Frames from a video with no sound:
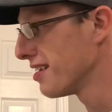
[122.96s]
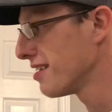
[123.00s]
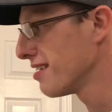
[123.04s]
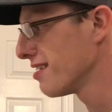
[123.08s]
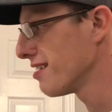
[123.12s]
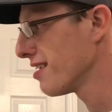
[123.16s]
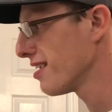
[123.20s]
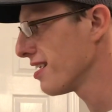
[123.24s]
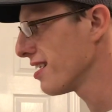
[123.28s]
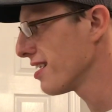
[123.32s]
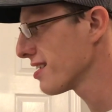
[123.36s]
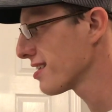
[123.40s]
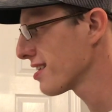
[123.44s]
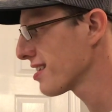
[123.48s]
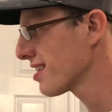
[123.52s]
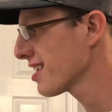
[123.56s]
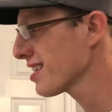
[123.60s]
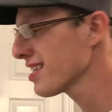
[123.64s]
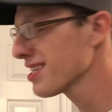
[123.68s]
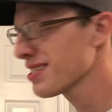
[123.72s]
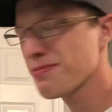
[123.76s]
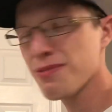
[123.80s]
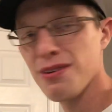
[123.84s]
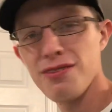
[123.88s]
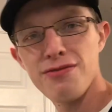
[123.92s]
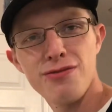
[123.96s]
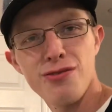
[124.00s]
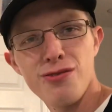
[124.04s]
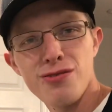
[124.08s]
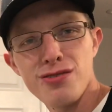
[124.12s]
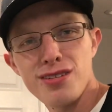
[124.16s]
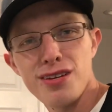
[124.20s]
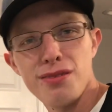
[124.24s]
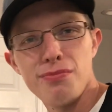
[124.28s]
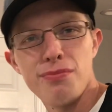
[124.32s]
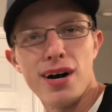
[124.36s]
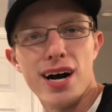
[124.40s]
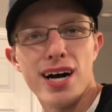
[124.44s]
I think it's my first
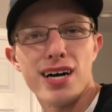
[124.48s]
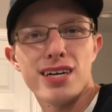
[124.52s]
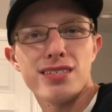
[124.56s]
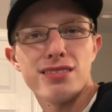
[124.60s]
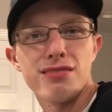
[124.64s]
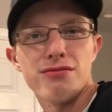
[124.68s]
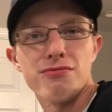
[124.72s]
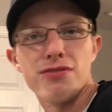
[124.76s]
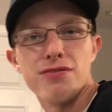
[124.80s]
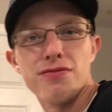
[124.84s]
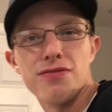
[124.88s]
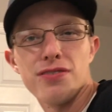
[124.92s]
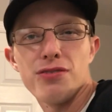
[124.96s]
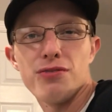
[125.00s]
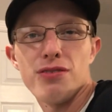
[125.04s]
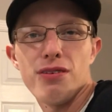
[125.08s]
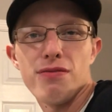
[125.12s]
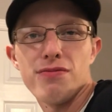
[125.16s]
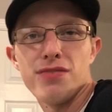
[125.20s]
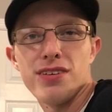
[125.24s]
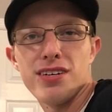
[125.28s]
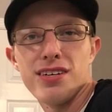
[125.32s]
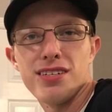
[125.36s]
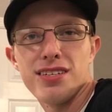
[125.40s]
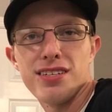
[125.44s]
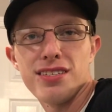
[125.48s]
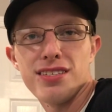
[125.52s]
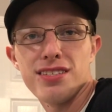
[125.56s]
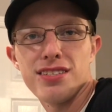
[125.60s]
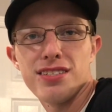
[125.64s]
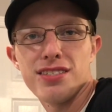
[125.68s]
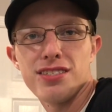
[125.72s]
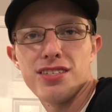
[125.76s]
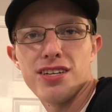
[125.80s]
unboxing review I've done on this